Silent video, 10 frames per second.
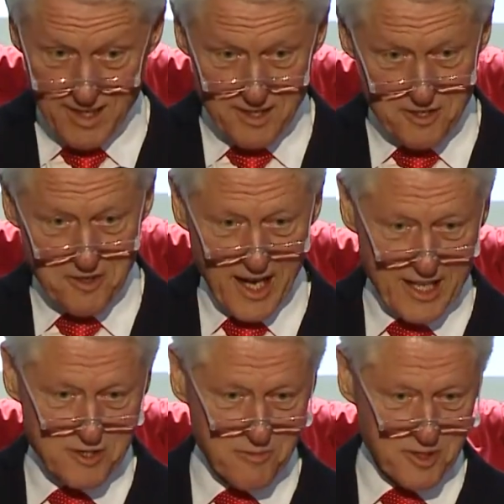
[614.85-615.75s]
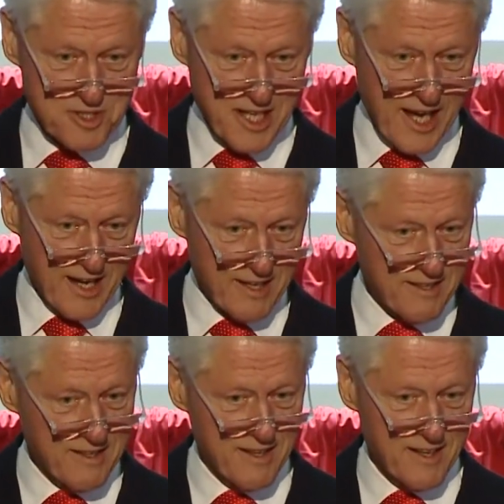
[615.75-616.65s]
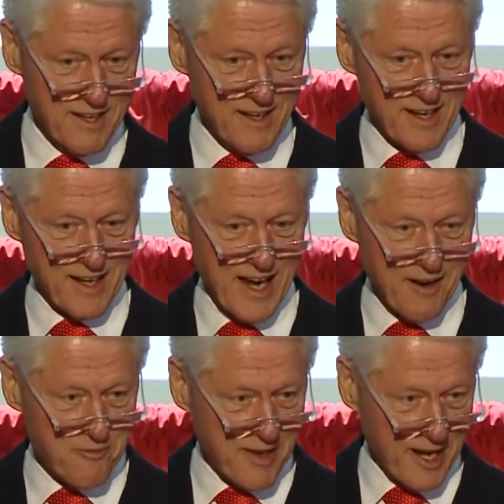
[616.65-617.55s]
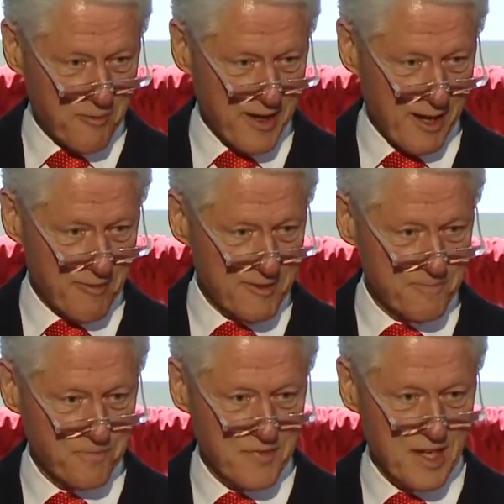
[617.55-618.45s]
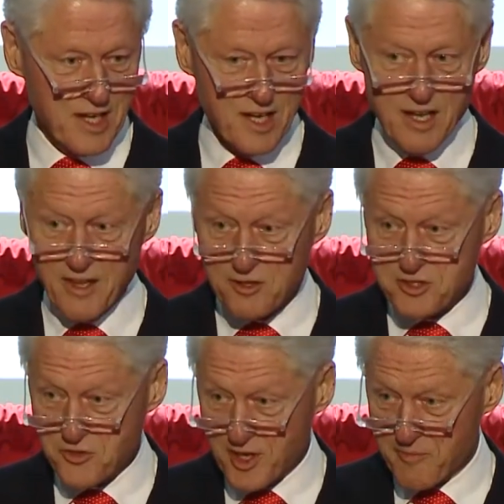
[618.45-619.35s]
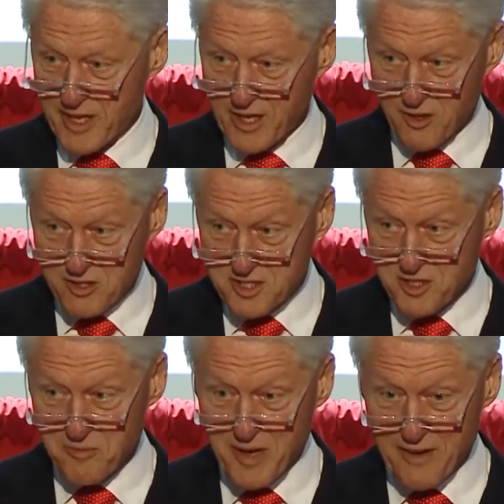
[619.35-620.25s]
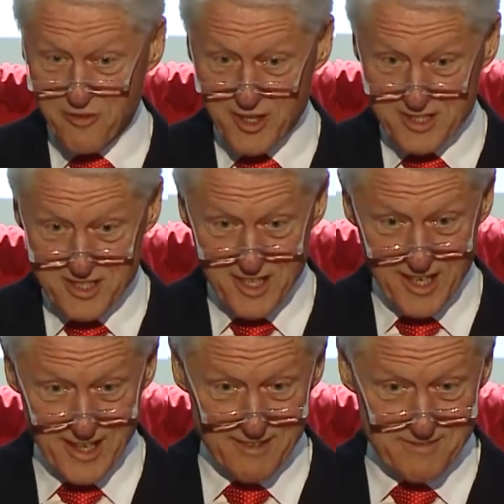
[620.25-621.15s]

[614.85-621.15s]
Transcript: 2 guys from Louisiana, and a guy from Alabama. Those 3 men are still my friends today.